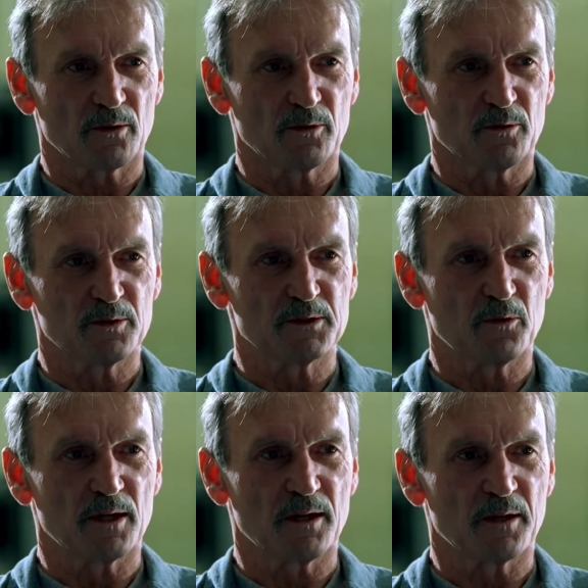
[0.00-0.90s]
to
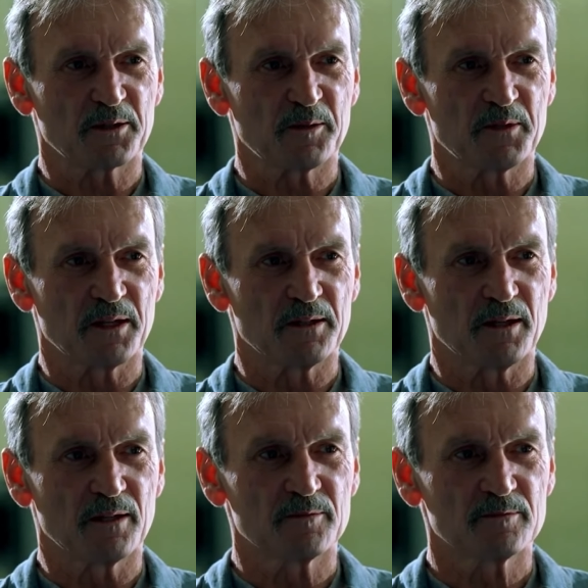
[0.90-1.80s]
Scofield that he is
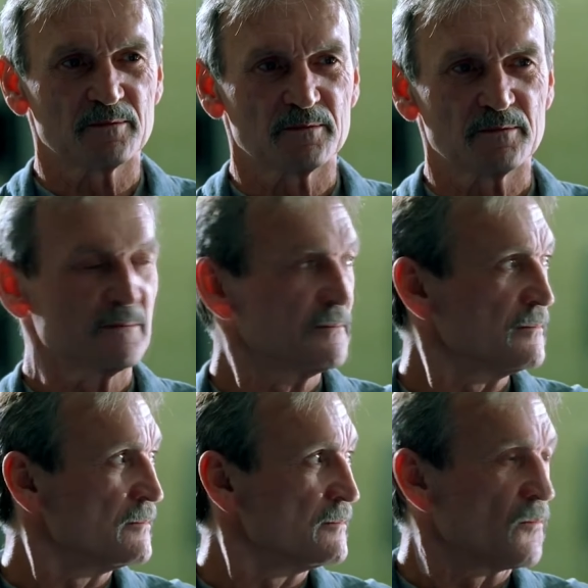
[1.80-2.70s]
D.B.
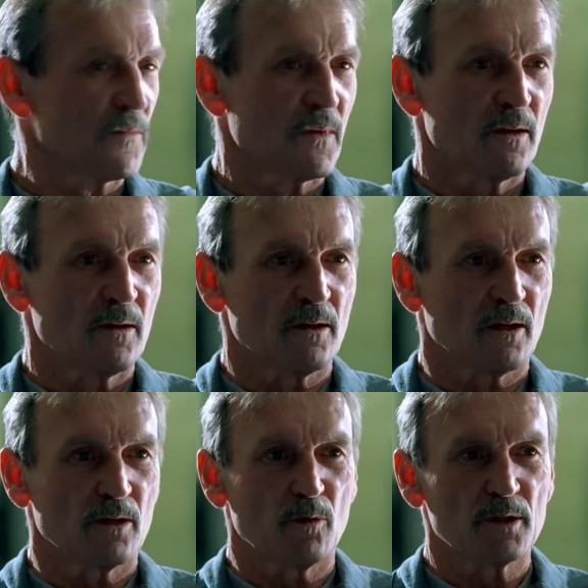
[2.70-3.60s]
Cooper, the money is
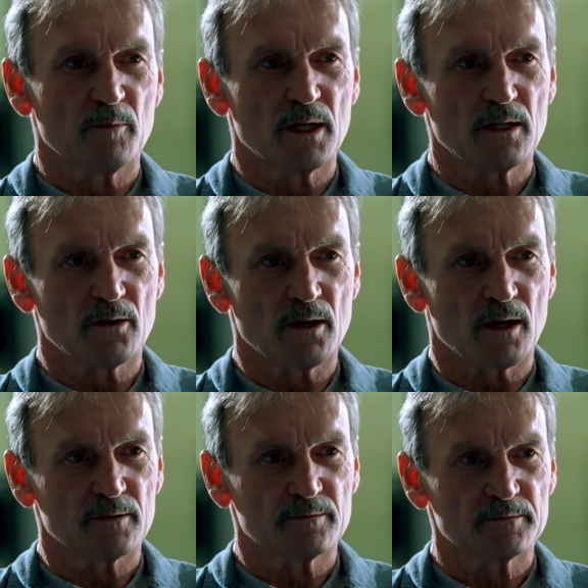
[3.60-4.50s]
real, and
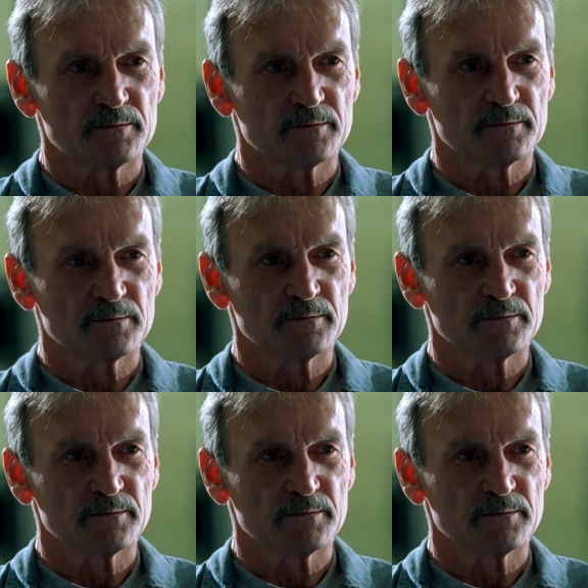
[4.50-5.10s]
he wants in,